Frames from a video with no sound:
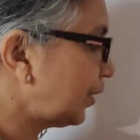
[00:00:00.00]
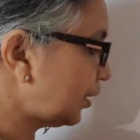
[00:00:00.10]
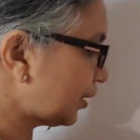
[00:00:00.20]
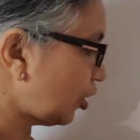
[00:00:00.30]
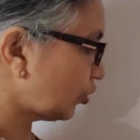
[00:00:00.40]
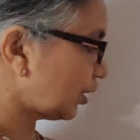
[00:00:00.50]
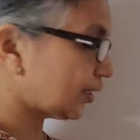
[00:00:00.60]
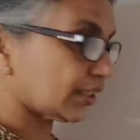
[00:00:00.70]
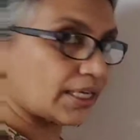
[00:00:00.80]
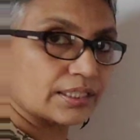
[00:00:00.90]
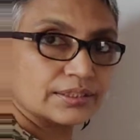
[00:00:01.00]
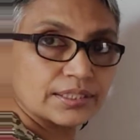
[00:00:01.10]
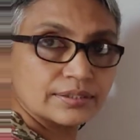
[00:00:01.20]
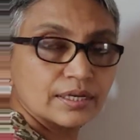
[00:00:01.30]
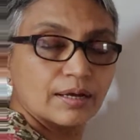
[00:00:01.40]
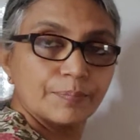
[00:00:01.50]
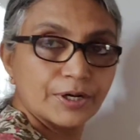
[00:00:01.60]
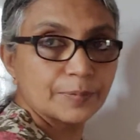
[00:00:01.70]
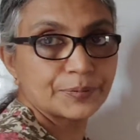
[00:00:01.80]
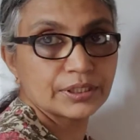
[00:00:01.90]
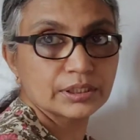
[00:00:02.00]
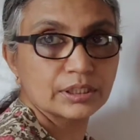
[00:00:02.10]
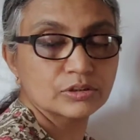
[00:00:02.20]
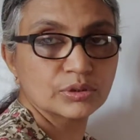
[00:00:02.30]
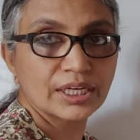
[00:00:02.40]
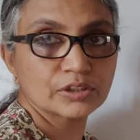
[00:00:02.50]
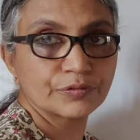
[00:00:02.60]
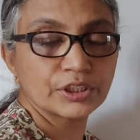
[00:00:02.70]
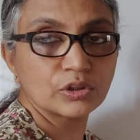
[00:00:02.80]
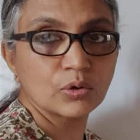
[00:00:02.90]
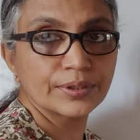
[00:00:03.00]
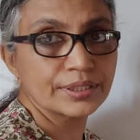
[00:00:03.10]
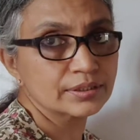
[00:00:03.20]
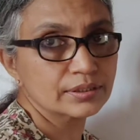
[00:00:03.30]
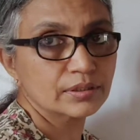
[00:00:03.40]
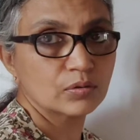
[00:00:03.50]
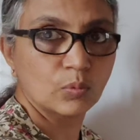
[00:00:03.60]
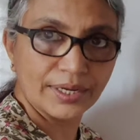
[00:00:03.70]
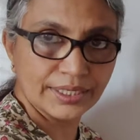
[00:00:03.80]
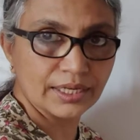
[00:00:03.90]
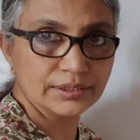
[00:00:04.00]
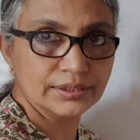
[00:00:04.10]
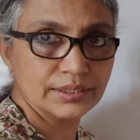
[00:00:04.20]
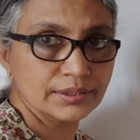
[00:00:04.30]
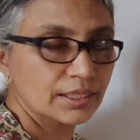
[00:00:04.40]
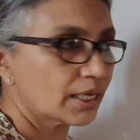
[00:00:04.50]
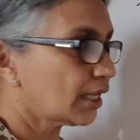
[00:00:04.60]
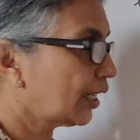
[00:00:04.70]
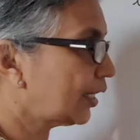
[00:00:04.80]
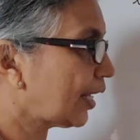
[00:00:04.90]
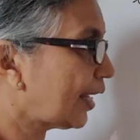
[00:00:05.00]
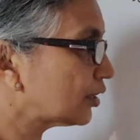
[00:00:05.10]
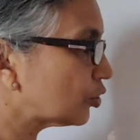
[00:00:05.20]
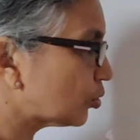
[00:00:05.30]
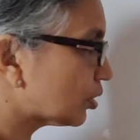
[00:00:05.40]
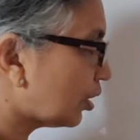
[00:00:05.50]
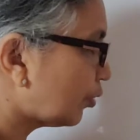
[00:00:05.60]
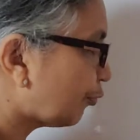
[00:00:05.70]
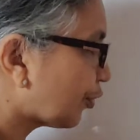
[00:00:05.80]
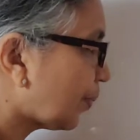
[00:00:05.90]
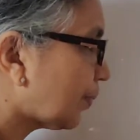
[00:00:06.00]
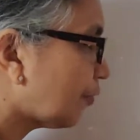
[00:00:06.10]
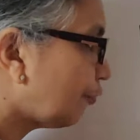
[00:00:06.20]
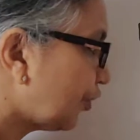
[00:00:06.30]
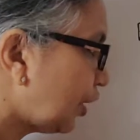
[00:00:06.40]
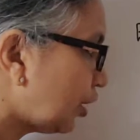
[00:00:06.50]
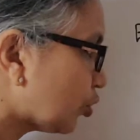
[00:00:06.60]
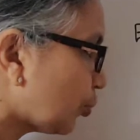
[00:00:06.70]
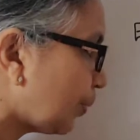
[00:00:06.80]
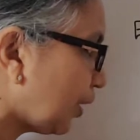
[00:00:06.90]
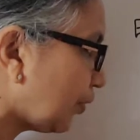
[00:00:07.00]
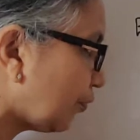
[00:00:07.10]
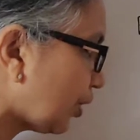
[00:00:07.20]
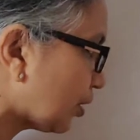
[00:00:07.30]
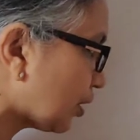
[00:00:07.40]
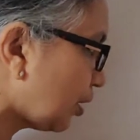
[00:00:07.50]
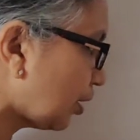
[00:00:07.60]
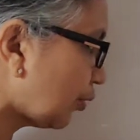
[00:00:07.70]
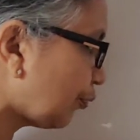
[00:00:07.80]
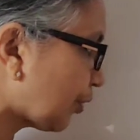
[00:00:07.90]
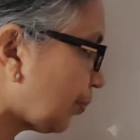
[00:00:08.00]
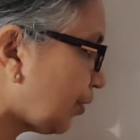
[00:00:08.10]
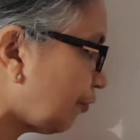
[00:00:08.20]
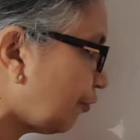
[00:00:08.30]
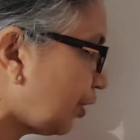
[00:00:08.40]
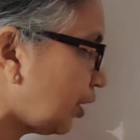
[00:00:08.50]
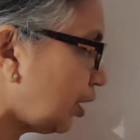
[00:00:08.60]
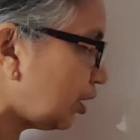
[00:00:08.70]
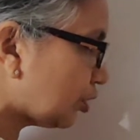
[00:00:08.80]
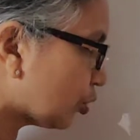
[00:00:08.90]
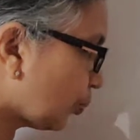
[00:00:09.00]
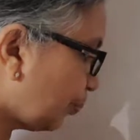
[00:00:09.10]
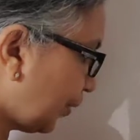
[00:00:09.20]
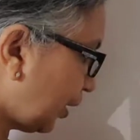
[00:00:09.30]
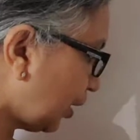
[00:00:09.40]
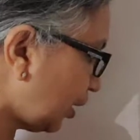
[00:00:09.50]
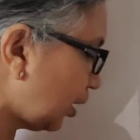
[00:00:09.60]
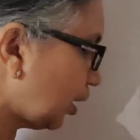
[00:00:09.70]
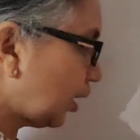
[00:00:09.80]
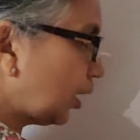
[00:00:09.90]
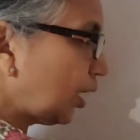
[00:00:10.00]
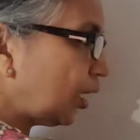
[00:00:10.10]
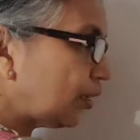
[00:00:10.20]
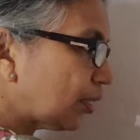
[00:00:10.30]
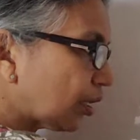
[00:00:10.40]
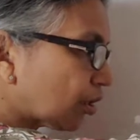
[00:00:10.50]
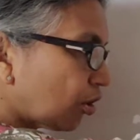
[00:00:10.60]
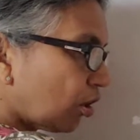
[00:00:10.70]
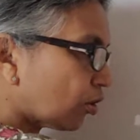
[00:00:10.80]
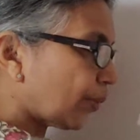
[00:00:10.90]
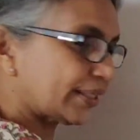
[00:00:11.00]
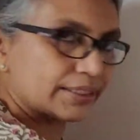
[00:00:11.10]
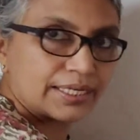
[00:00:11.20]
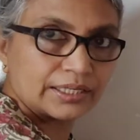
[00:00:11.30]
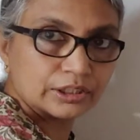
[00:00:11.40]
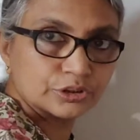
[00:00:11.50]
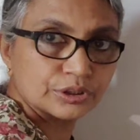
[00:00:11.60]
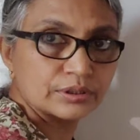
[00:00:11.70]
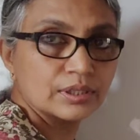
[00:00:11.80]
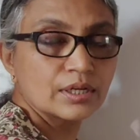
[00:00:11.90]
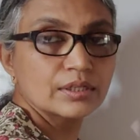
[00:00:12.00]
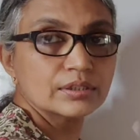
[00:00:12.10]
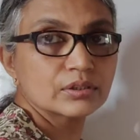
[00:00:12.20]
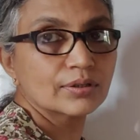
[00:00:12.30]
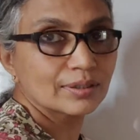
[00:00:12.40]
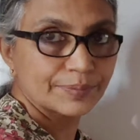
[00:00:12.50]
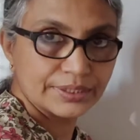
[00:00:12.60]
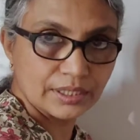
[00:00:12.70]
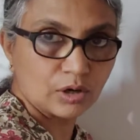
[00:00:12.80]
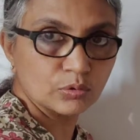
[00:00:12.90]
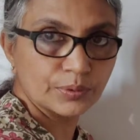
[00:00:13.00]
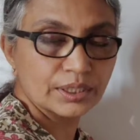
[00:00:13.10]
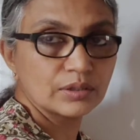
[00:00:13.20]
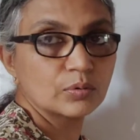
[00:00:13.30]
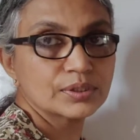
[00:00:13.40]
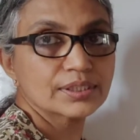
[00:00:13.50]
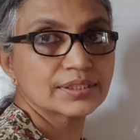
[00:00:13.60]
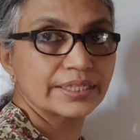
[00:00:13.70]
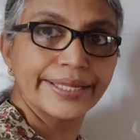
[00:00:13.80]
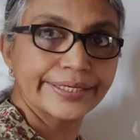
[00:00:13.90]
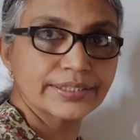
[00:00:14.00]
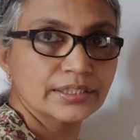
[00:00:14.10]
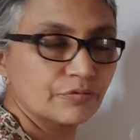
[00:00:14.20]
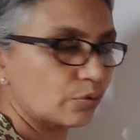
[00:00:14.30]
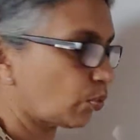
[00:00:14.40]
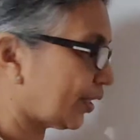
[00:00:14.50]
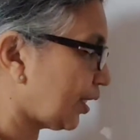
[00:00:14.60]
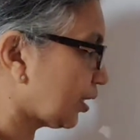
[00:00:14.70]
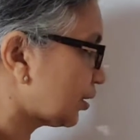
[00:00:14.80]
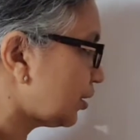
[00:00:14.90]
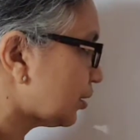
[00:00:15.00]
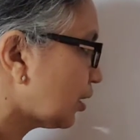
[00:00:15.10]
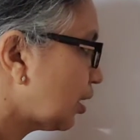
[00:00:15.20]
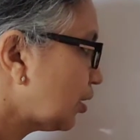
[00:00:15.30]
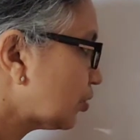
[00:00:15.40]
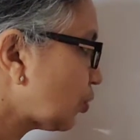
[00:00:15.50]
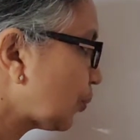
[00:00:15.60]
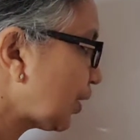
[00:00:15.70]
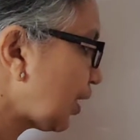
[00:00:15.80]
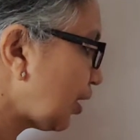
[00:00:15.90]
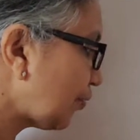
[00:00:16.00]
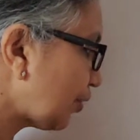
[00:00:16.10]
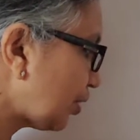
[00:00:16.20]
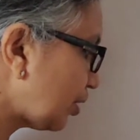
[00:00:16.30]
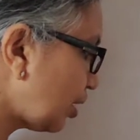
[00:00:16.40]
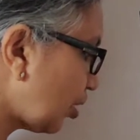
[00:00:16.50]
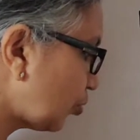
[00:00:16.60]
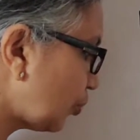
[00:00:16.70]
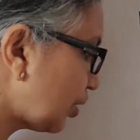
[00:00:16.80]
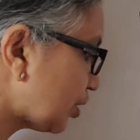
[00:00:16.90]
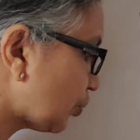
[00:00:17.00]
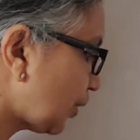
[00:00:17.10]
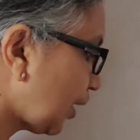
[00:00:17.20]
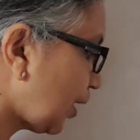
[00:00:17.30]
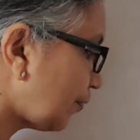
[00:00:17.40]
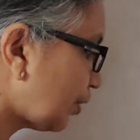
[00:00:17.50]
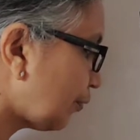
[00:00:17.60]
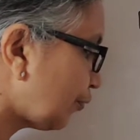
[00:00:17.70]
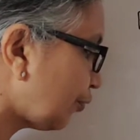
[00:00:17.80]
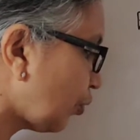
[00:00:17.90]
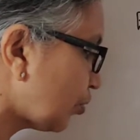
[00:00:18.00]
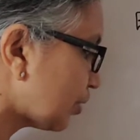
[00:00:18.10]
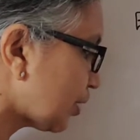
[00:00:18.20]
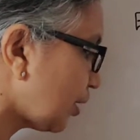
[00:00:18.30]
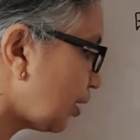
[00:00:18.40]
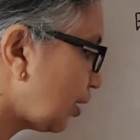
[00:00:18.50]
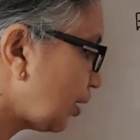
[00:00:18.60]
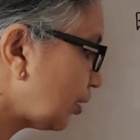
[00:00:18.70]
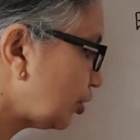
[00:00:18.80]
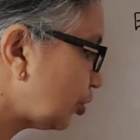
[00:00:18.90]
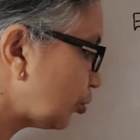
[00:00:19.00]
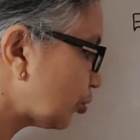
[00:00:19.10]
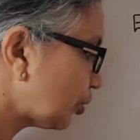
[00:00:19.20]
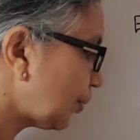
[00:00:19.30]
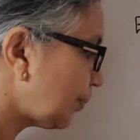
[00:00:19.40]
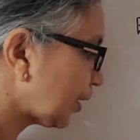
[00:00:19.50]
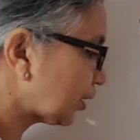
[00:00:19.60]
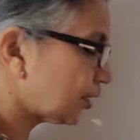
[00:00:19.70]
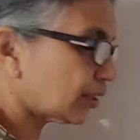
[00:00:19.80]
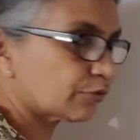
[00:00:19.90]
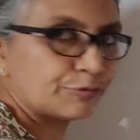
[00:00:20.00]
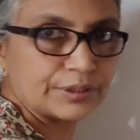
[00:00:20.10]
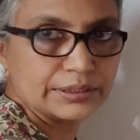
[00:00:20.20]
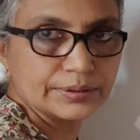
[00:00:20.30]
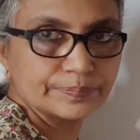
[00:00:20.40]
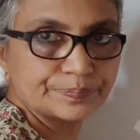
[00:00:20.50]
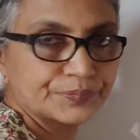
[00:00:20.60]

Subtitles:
B is along the z-axis. Perpendicular to that we know is y-axis, and as you turn from V to B, we are turning from V to B in the clockwise direction. So it will be downward, which is a negative y-axis. So we have downwards, we have the force due to the magnetic field.